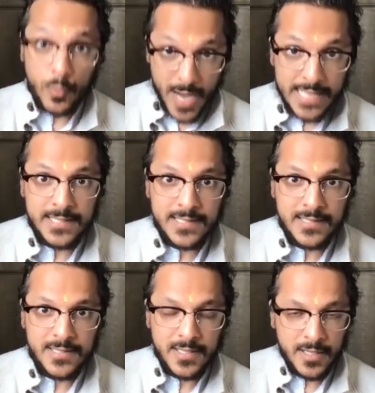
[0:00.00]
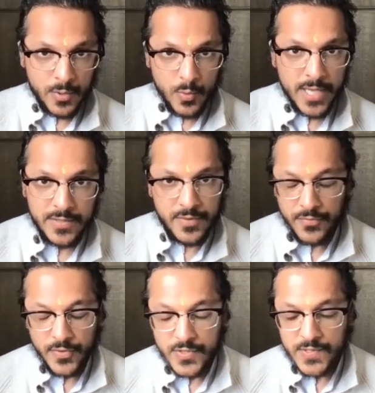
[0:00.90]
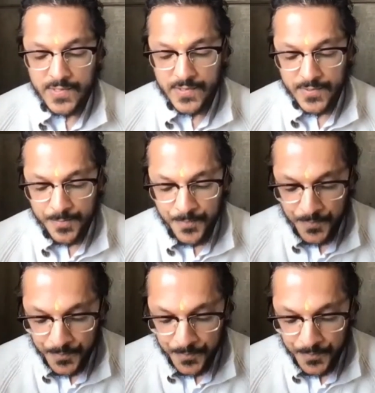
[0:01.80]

of the rest of the verses.